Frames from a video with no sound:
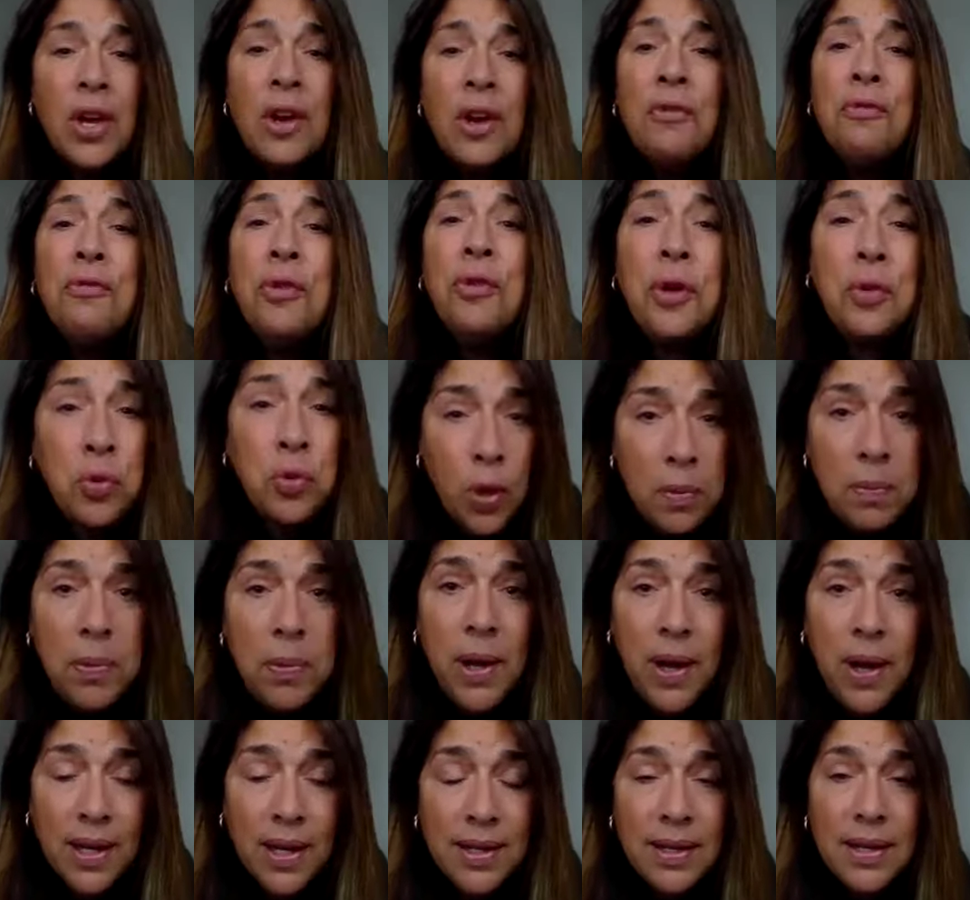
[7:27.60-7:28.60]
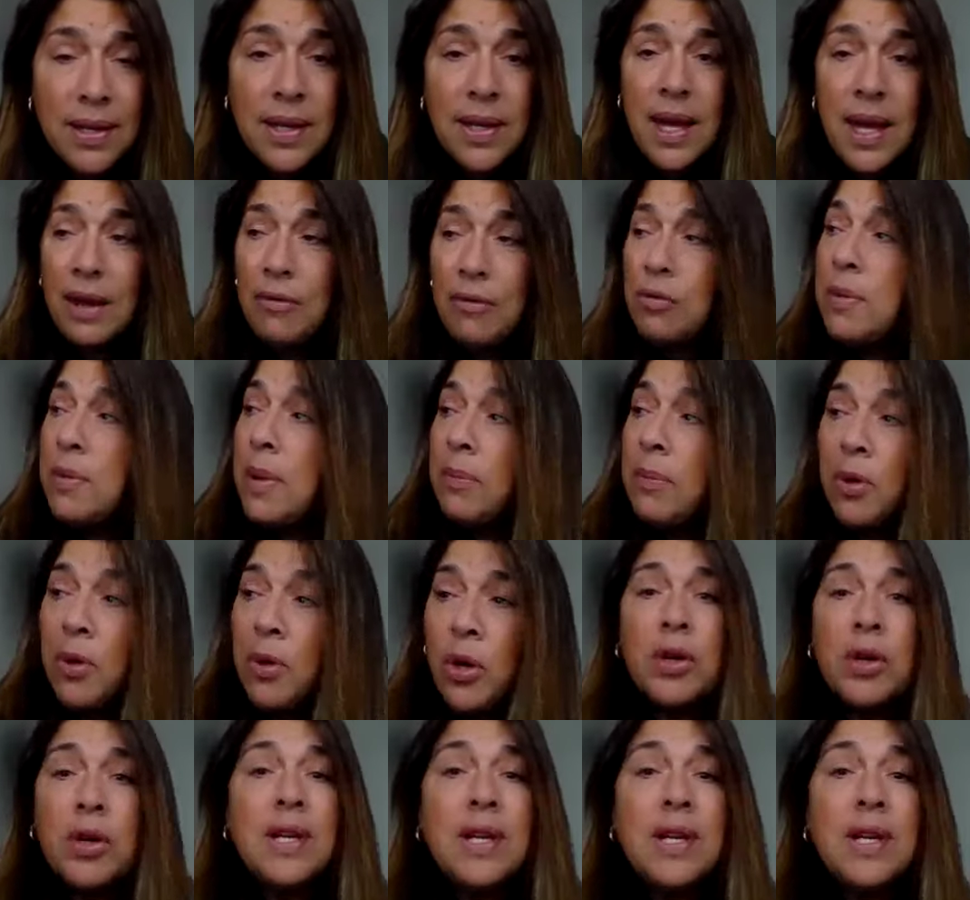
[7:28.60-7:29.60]
Fred Wilpon. I
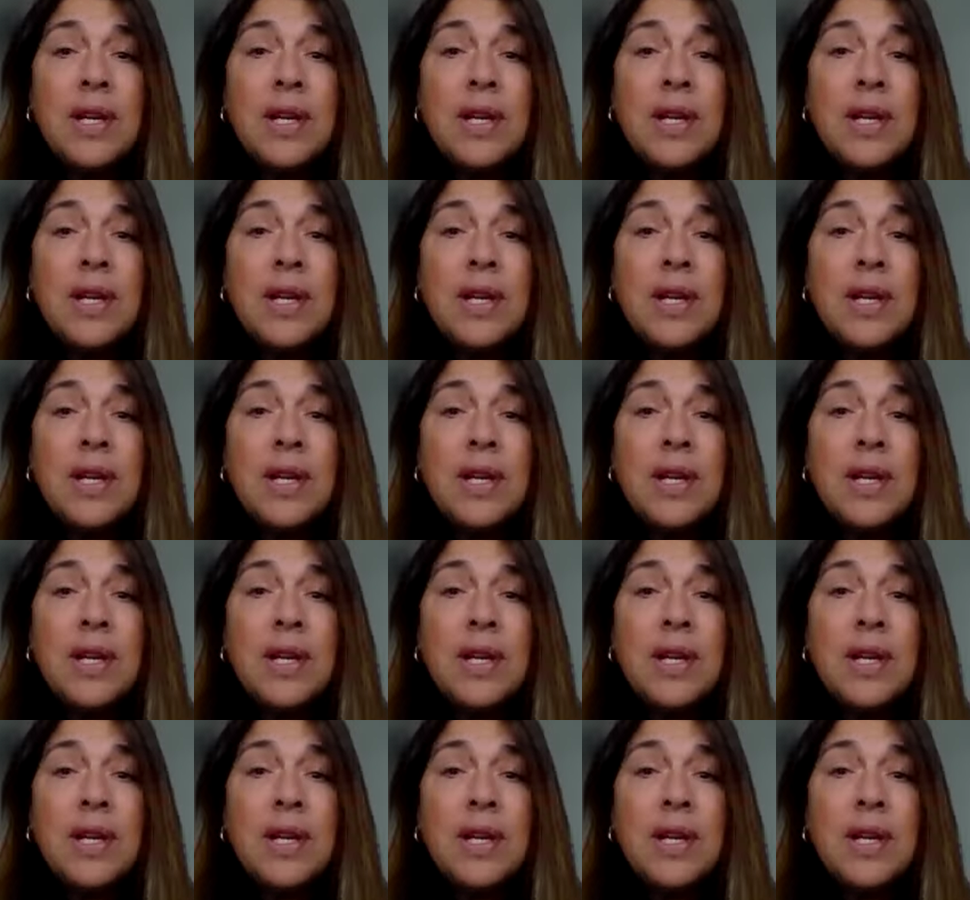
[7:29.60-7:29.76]
remember